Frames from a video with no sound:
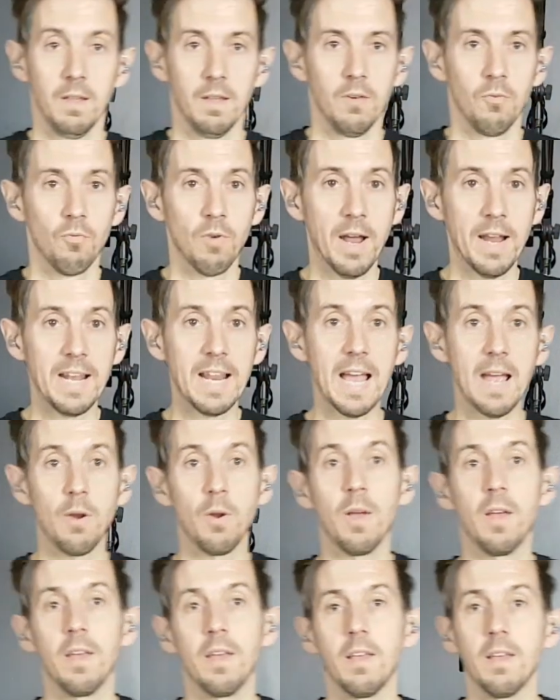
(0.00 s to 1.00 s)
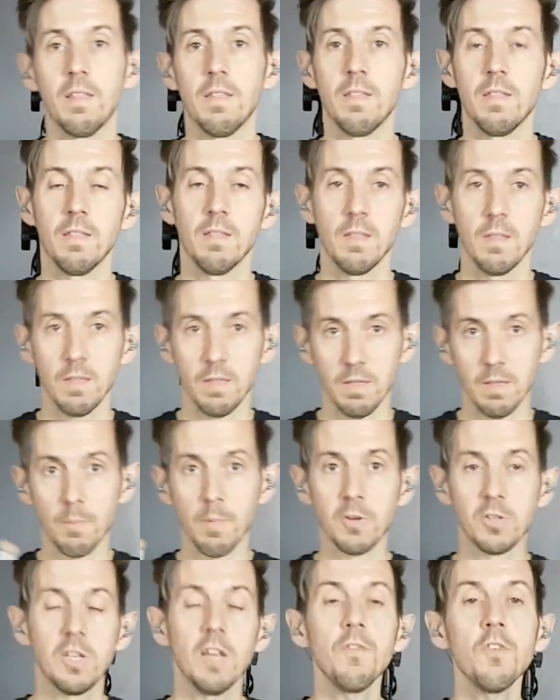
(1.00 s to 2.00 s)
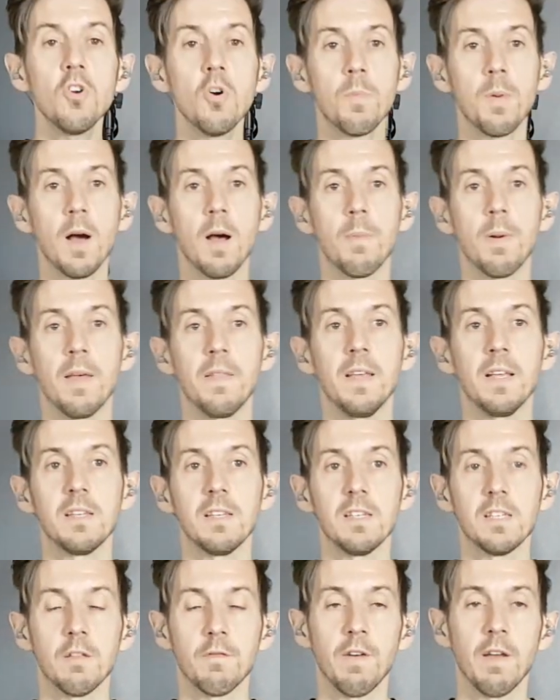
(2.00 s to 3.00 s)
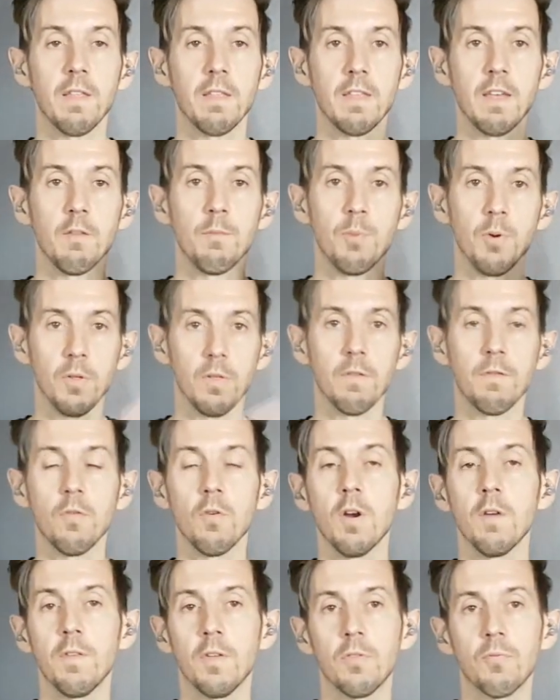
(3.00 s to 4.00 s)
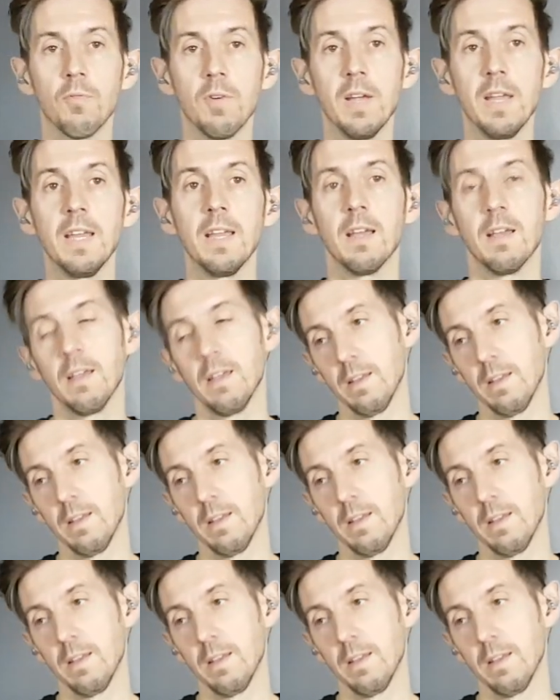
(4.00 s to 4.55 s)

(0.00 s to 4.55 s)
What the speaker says: Right, now, the most difficult part about this is the fact that they've put the 4/3